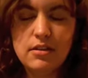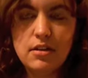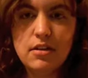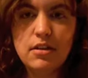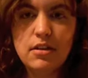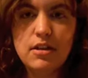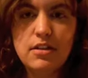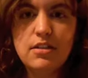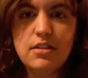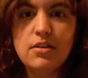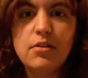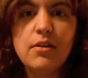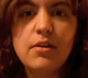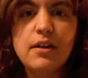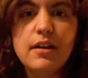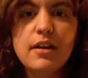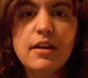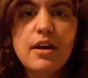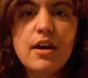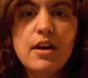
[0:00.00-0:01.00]
it's
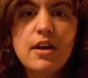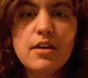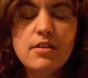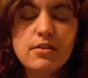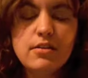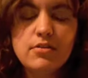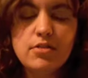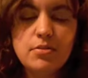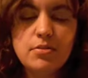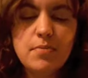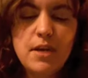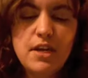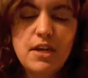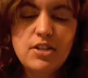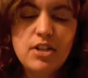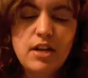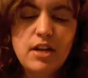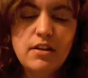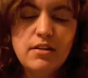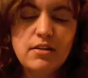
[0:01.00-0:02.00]
annoying. So just make a
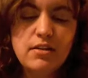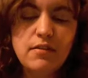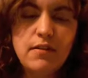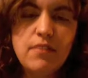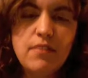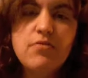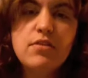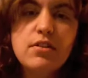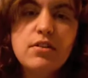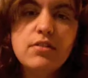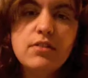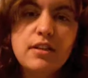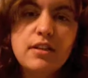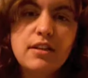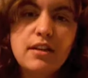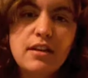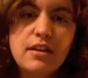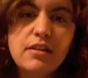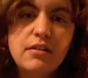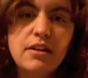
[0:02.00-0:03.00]
checklist of every single thing
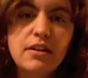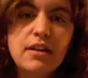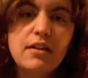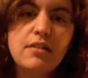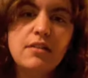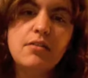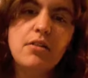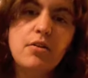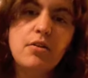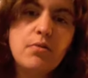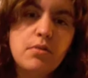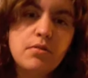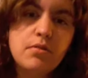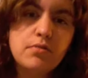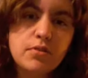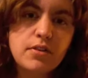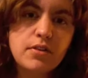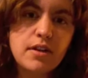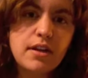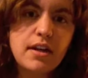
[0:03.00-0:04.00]
that you need and go
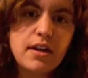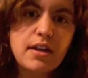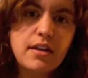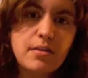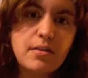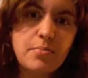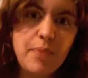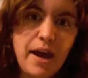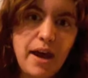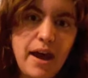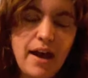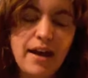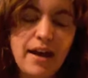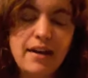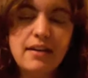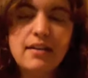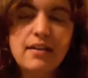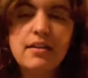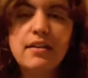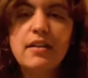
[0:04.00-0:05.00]
over it and then
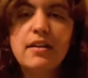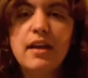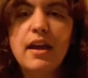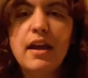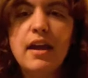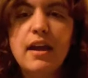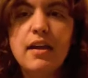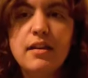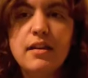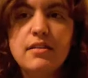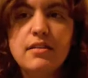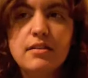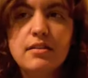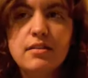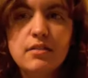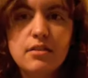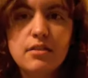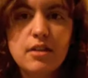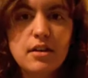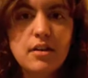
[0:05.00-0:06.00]
pack and
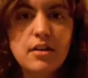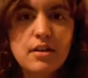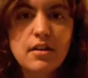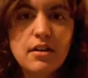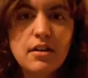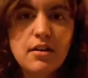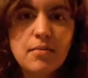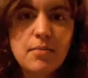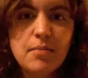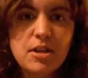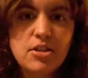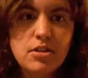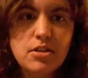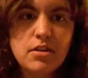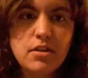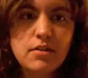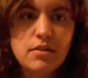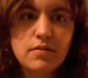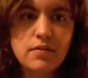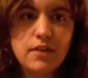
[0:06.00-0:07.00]
make sure
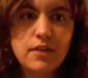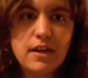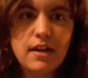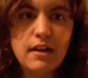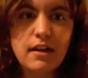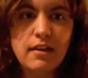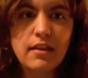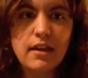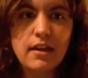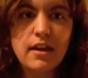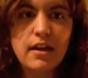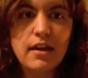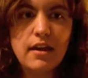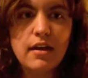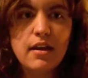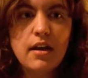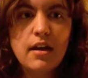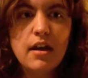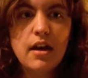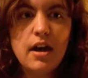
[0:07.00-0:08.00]
you don't forget anything.
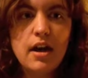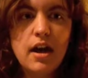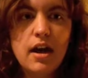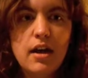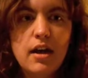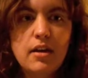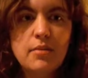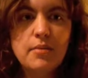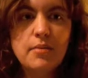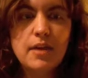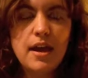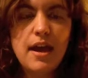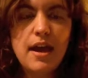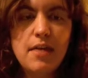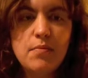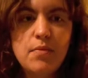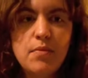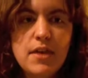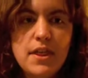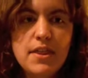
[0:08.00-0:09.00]

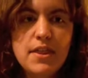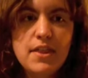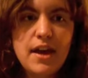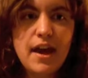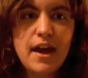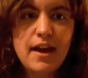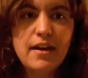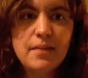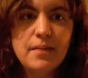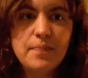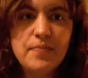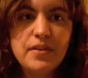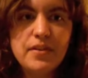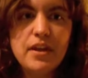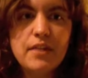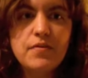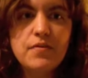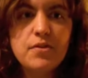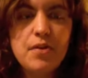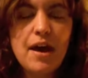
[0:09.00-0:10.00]
And with that,
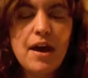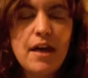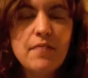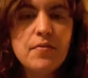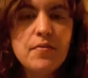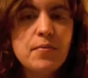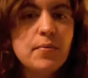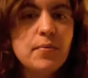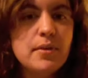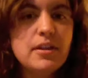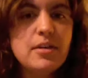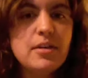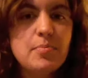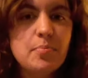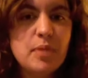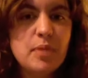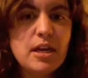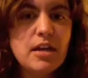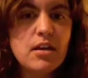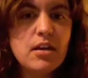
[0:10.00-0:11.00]
if you have a really big